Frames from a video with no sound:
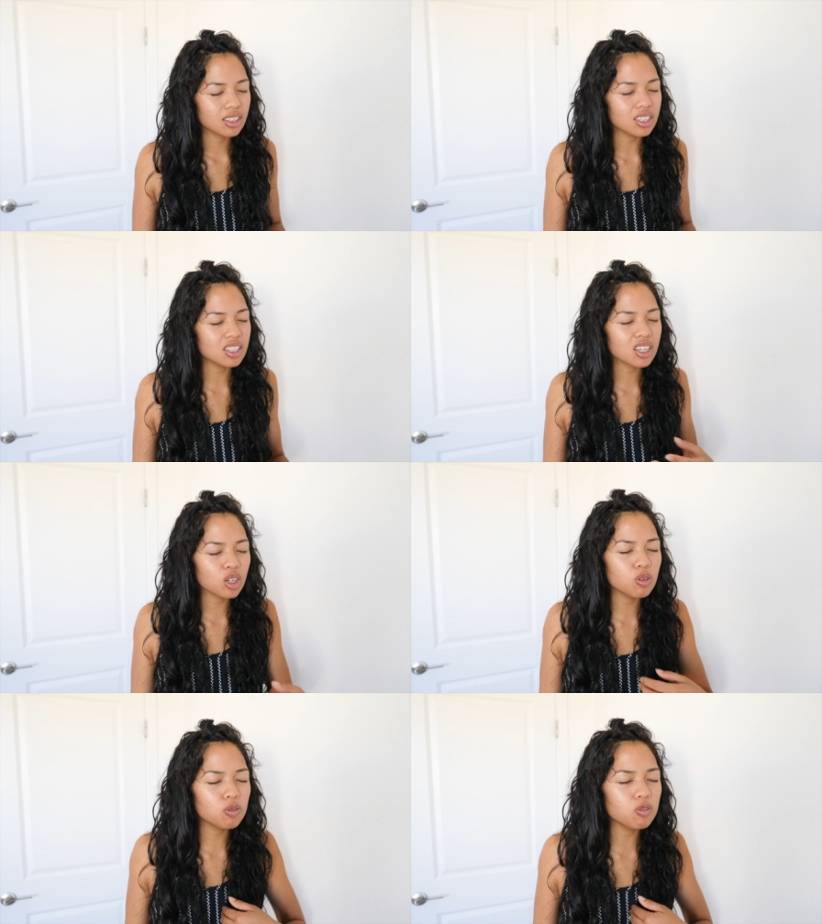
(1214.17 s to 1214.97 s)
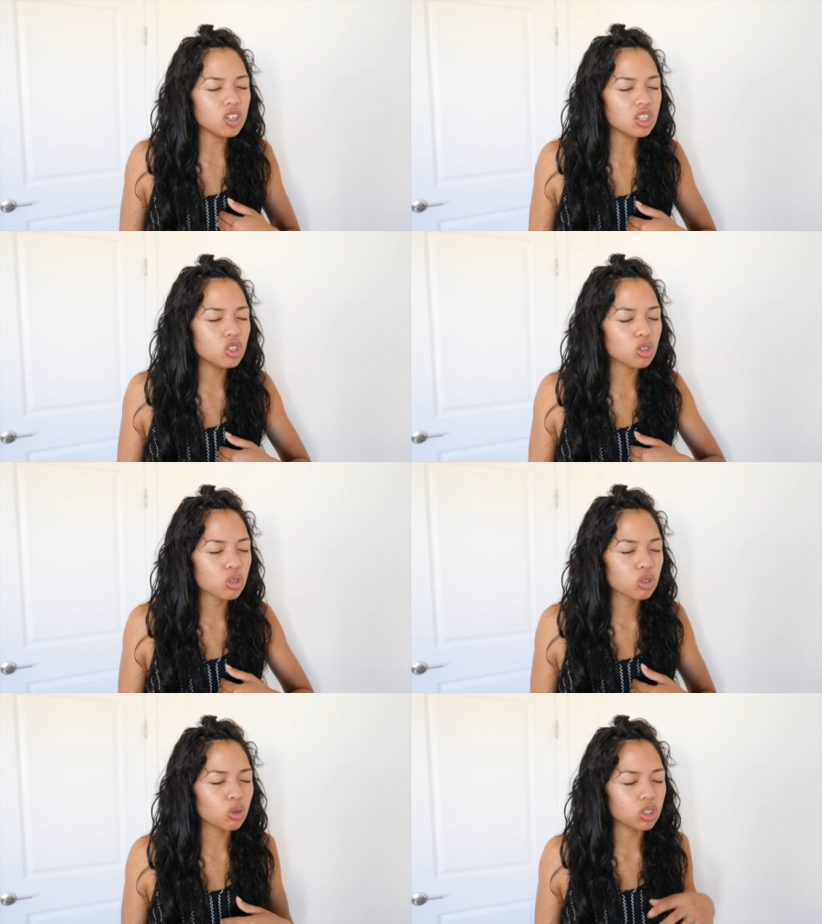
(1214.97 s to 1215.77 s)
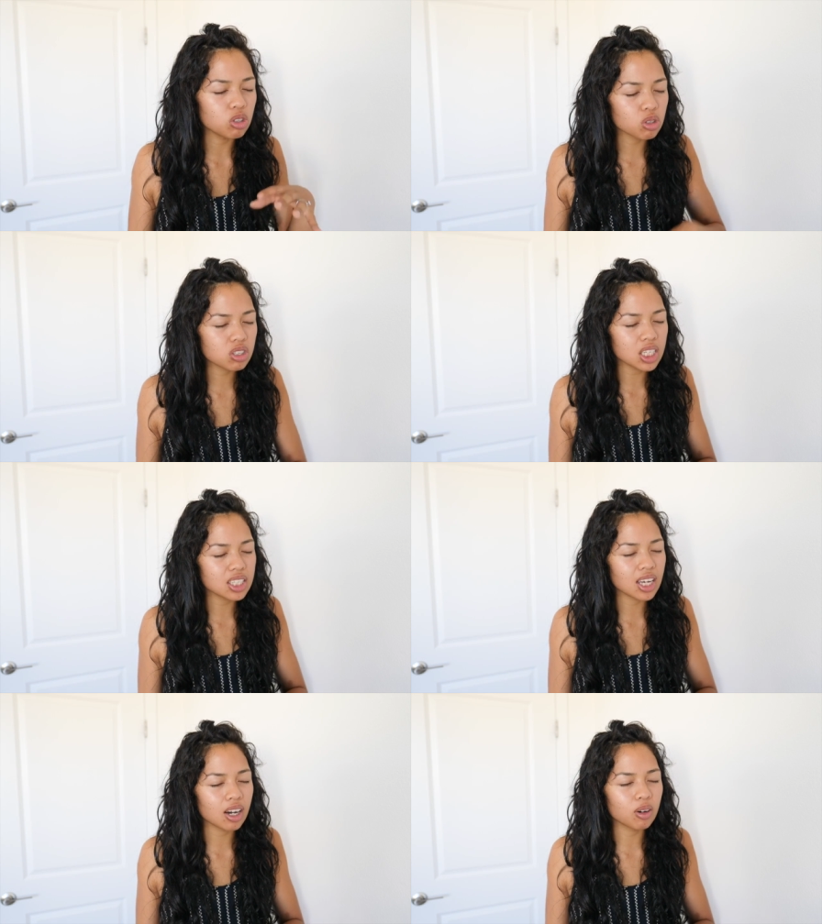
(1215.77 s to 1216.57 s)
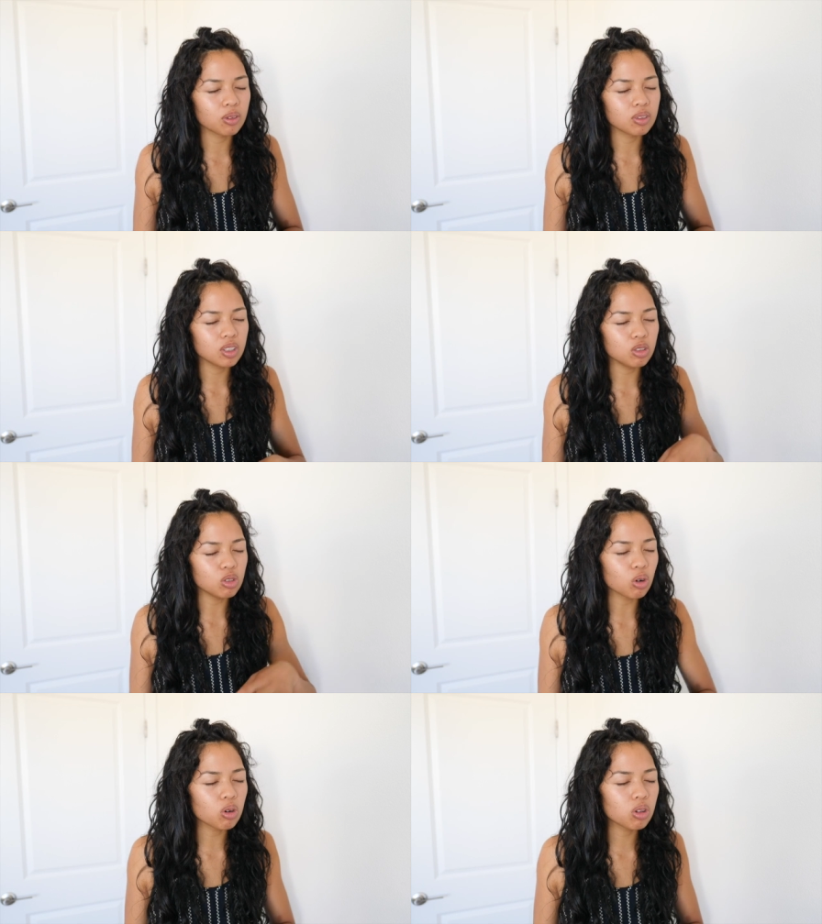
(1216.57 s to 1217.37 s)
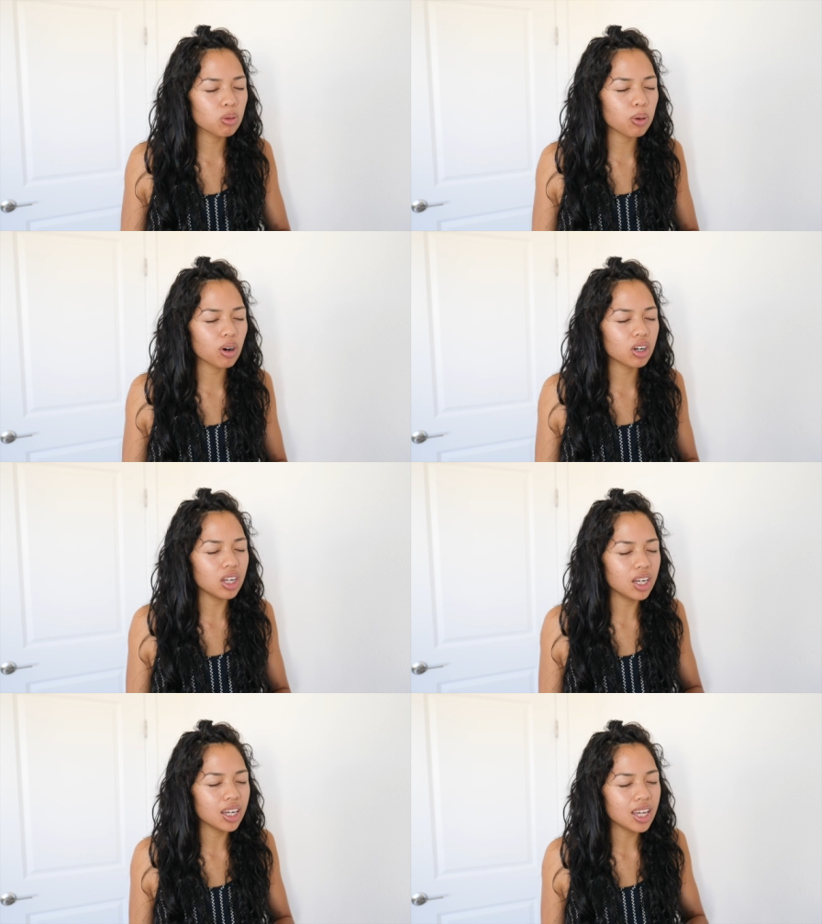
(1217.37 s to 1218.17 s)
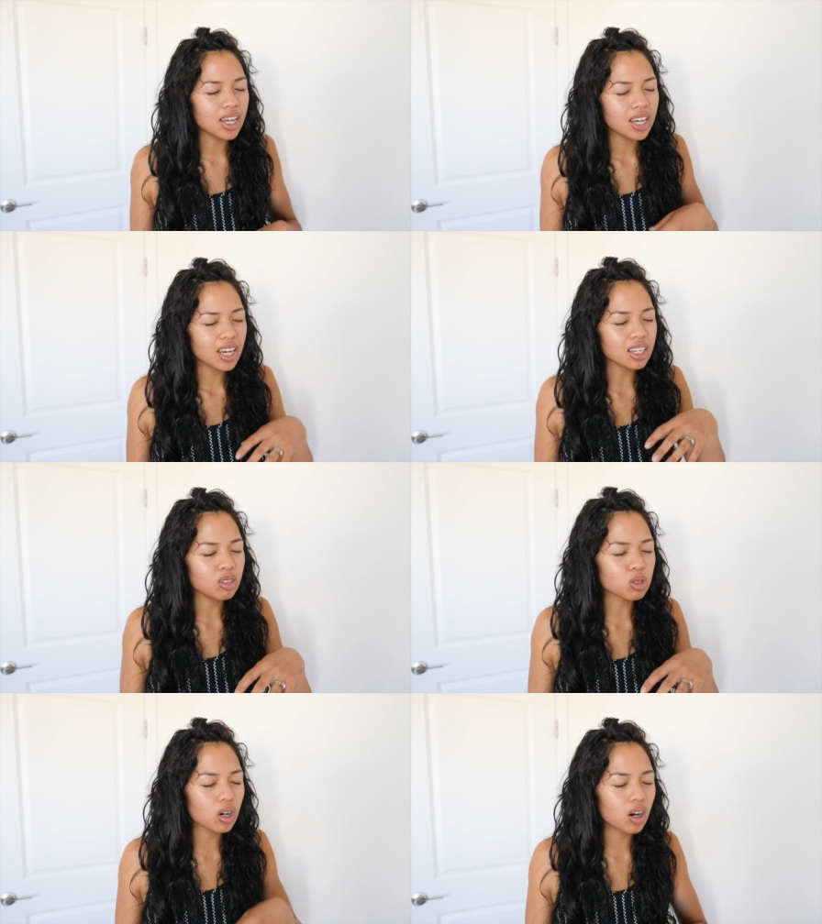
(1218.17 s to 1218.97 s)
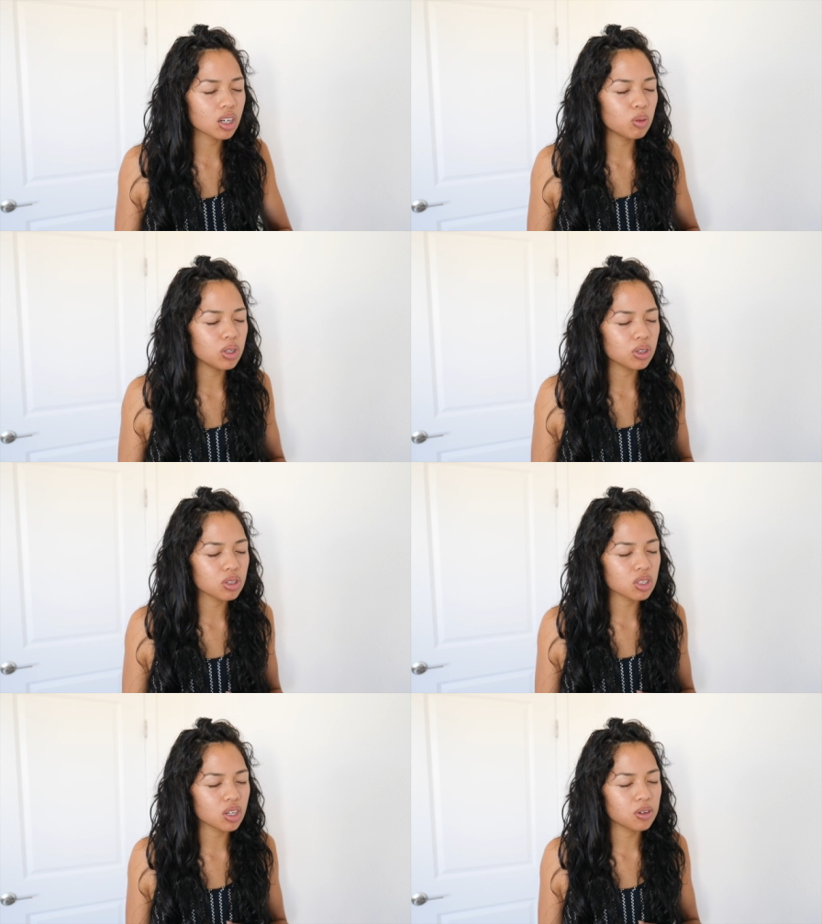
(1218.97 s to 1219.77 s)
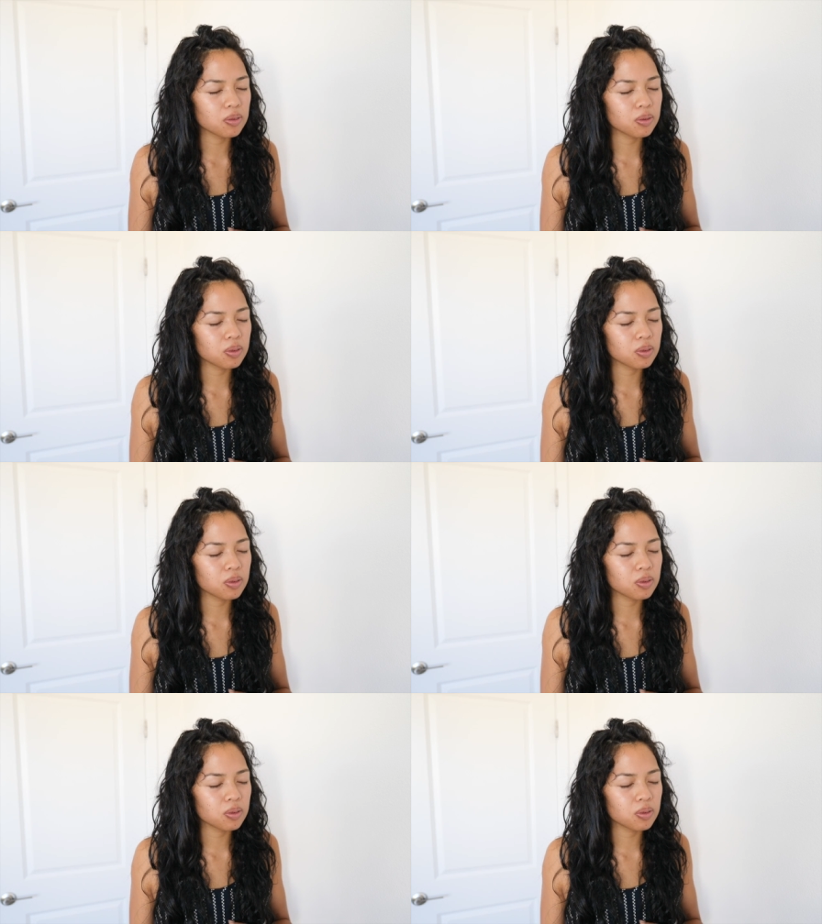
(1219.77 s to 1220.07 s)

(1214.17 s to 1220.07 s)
This is how you feed your soul. You sit down, you don't go to the party, and you talk with yourself.